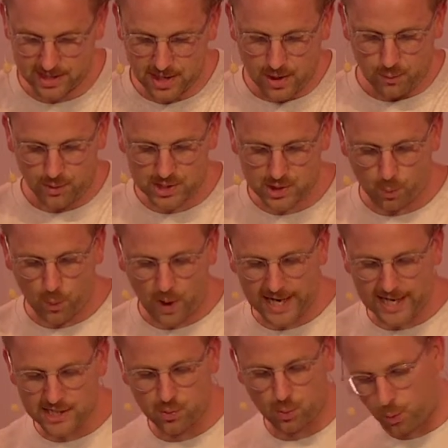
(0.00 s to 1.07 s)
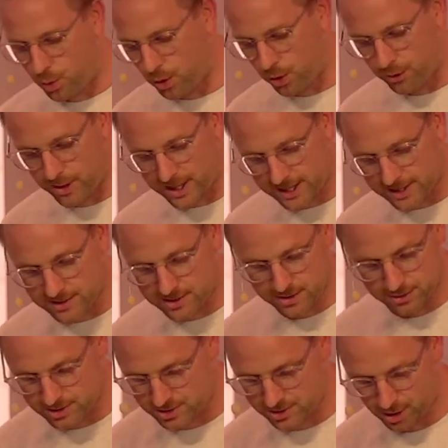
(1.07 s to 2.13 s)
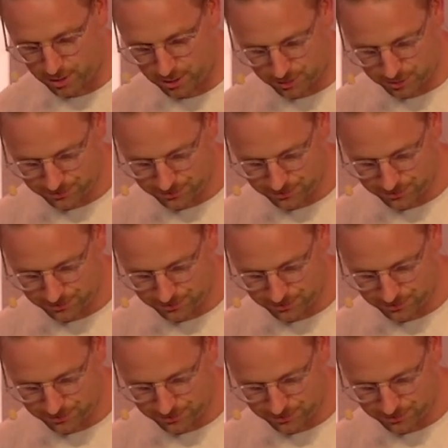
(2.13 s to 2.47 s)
which wage war against your soul."